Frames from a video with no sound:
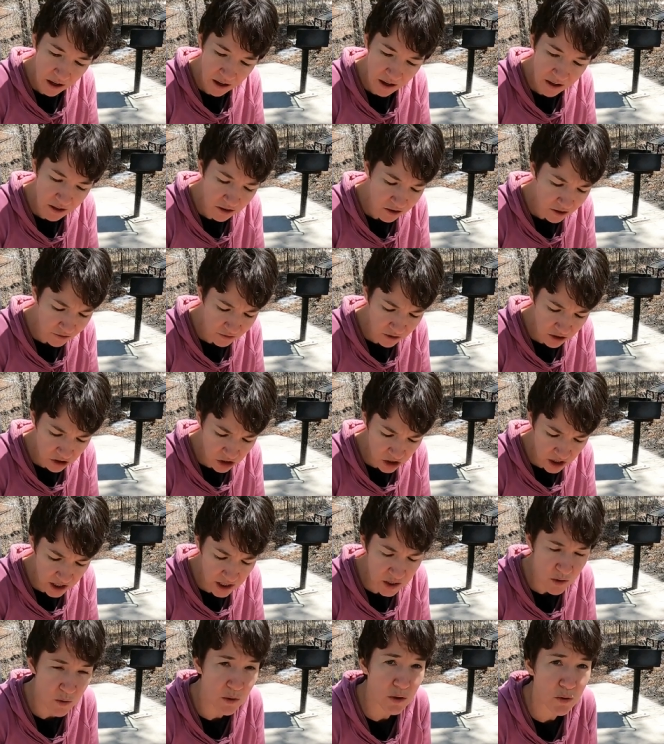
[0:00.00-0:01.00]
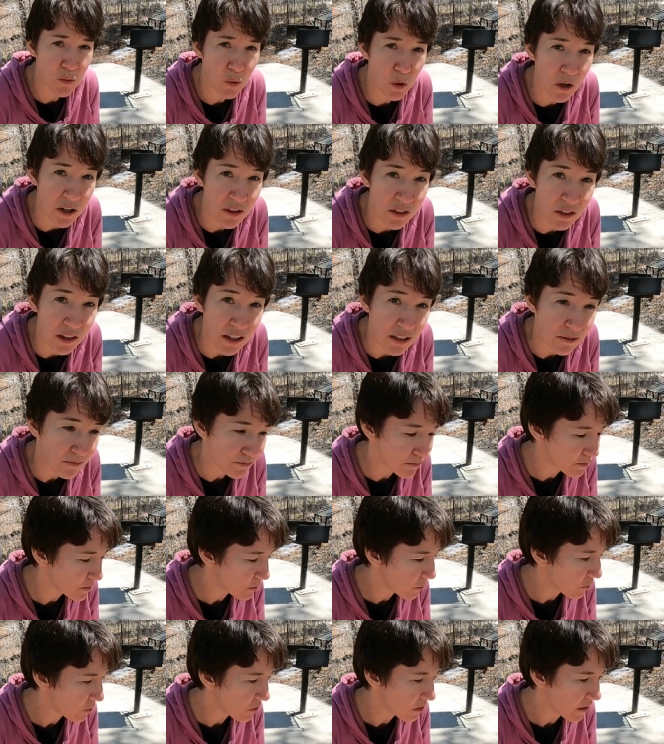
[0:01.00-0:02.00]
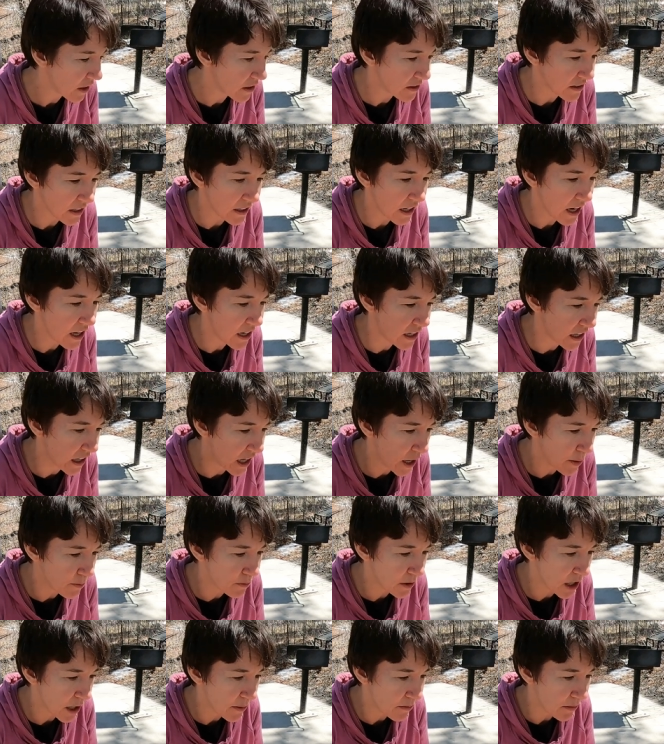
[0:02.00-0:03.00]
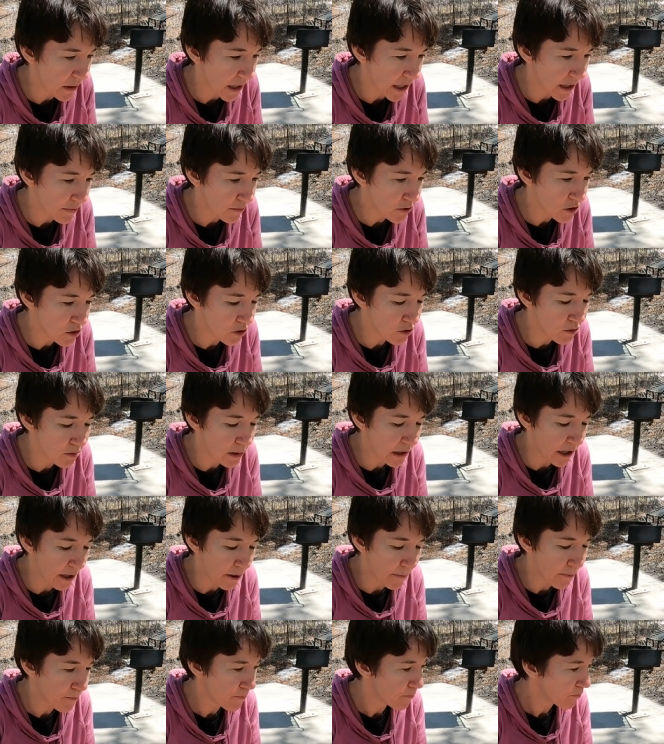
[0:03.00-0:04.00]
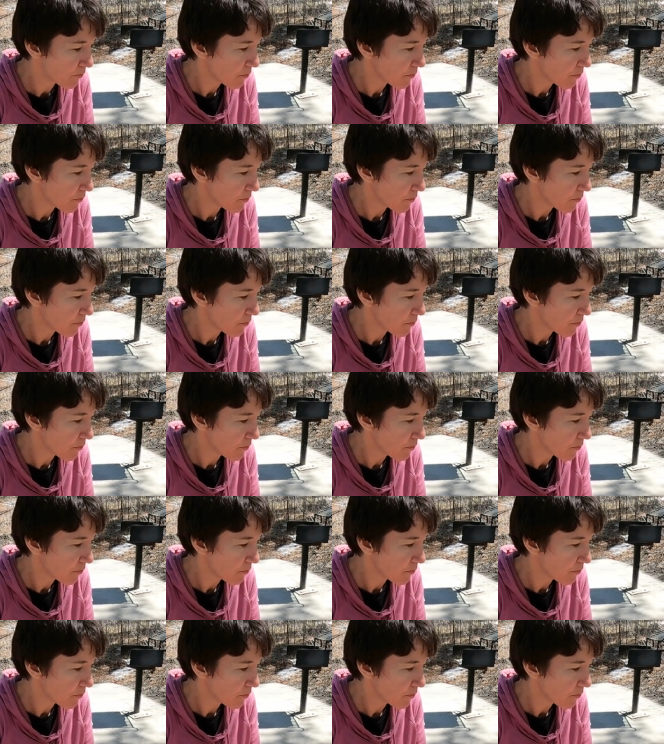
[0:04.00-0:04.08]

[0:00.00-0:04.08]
I don't know if the cheese was worth it because it kind of gummed up my tube here.